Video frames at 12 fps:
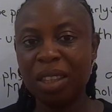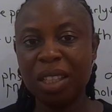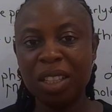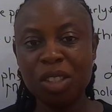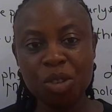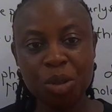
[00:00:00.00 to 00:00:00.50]

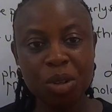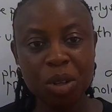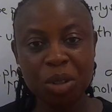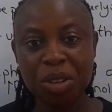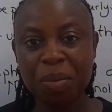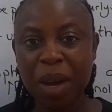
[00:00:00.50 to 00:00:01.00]
the
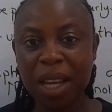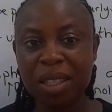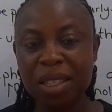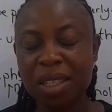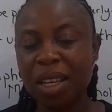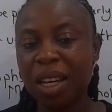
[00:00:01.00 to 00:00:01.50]
introductory
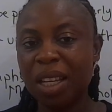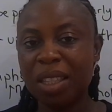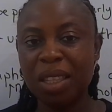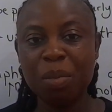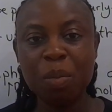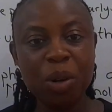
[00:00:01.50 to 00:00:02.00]
part,
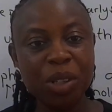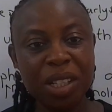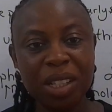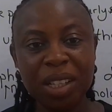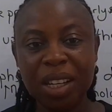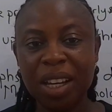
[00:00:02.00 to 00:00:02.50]
the
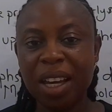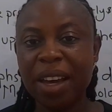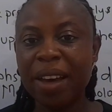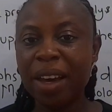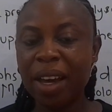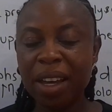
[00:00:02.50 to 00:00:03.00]
body,
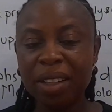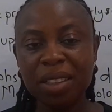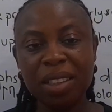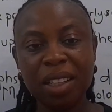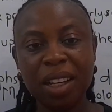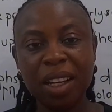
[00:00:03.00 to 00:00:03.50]

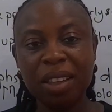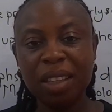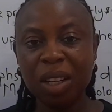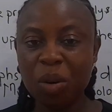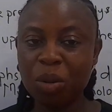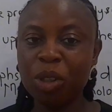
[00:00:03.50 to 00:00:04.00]
and
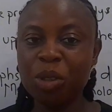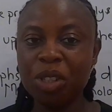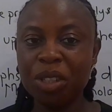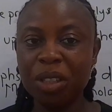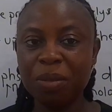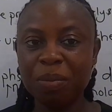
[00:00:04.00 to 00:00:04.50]
the
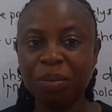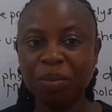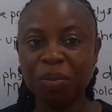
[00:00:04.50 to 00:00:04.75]
conclusion.